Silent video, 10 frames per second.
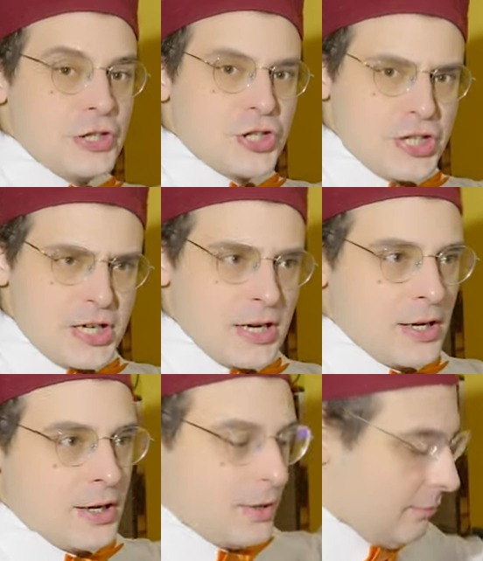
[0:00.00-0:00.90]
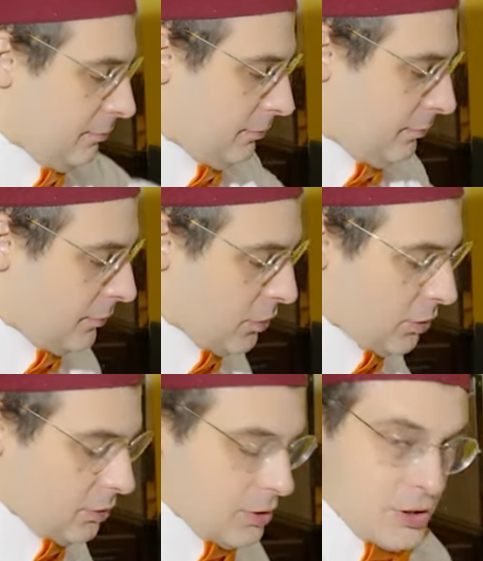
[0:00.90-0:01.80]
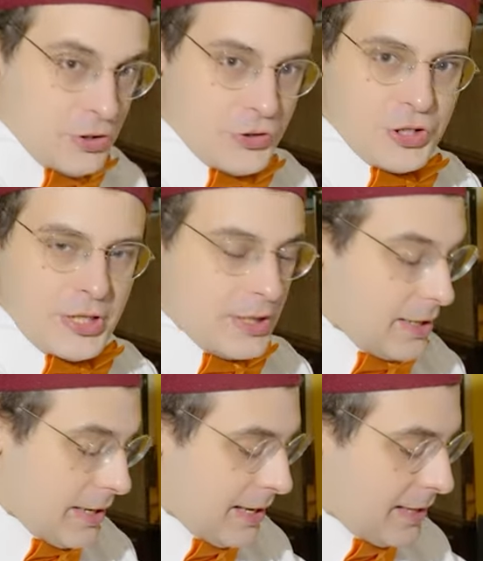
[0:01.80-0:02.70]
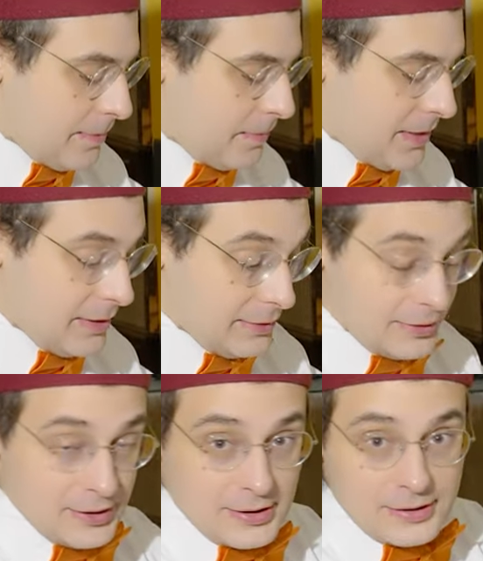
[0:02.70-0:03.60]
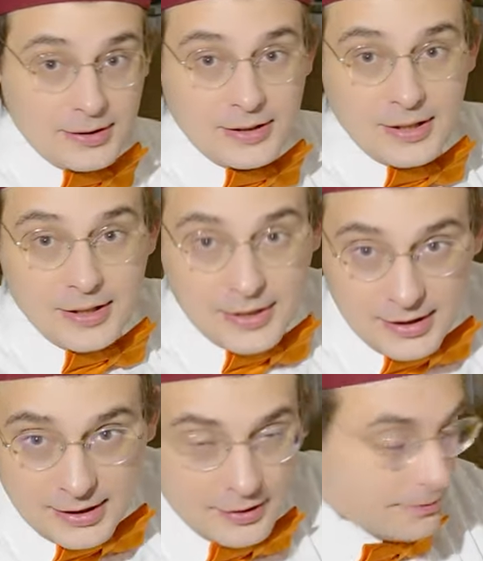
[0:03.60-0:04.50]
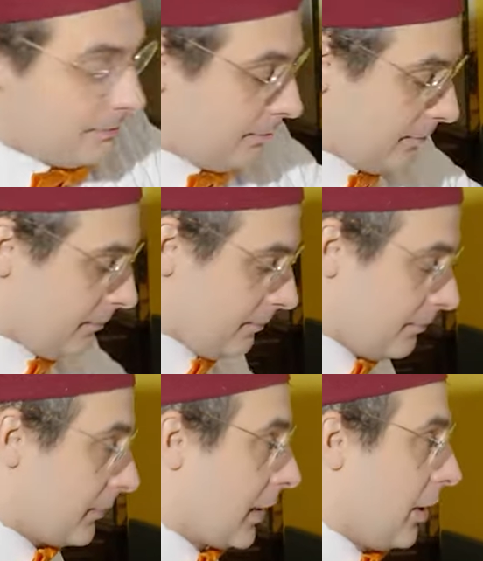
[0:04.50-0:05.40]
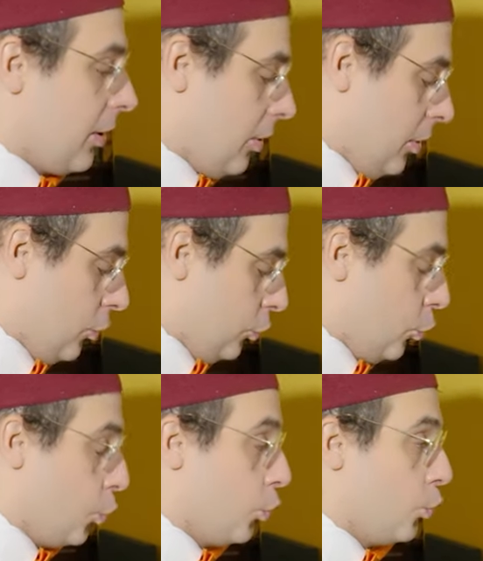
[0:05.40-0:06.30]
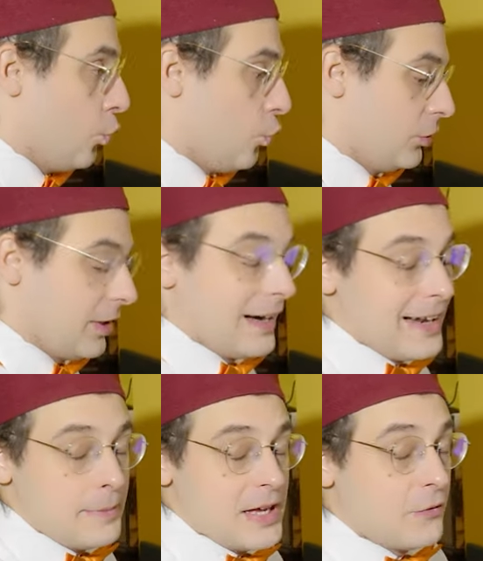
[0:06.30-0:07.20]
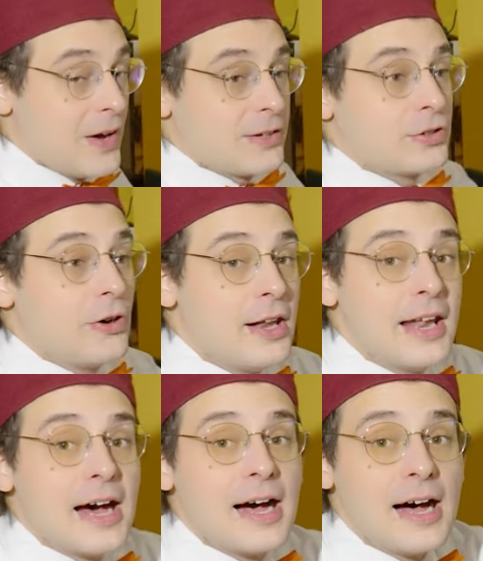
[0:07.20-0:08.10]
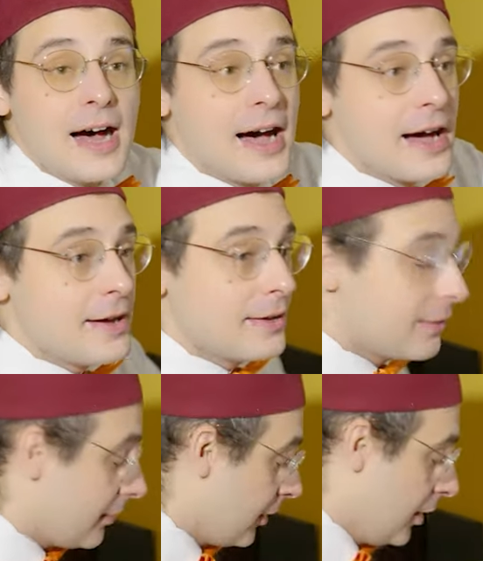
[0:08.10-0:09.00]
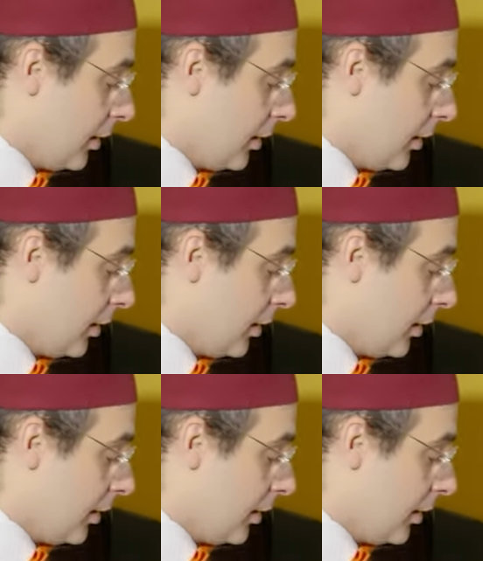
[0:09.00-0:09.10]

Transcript: G? G, A, B, C, D, E. R, Re, Mi, Fa, Sol, La.